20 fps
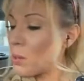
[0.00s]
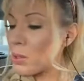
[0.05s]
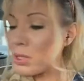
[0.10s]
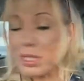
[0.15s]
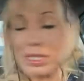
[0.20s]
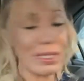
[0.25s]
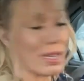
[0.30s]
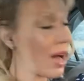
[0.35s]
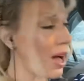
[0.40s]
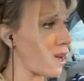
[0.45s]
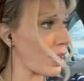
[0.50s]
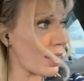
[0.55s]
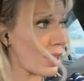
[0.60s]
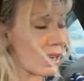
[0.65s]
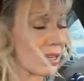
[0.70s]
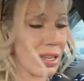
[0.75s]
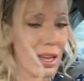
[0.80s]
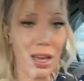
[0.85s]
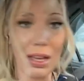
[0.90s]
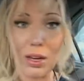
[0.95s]
was not
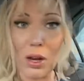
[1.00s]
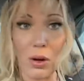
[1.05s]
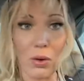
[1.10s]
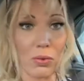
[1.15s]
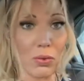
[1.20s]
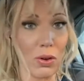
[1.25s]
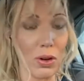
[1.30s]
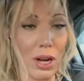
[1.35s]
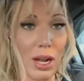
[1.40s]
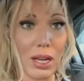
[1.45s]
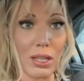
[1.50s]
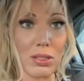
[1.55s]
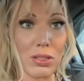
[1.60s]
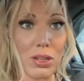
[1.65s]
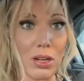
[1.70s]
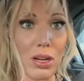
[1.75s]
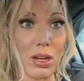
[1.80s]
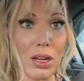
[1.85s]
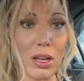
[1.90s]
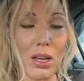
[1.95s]
going to take no for an
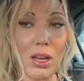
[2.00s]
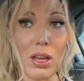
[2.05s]
answer.